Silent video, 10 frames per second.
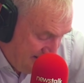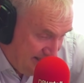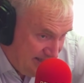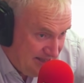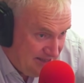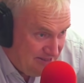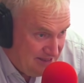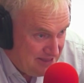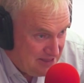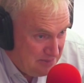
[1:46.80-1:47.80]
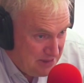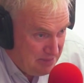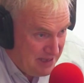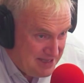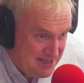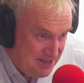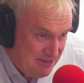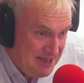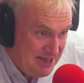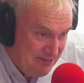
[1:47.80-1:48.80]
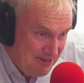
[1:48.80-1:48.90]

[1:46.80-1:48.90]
They didn't know. And a guy called Bill Paxton, who I know,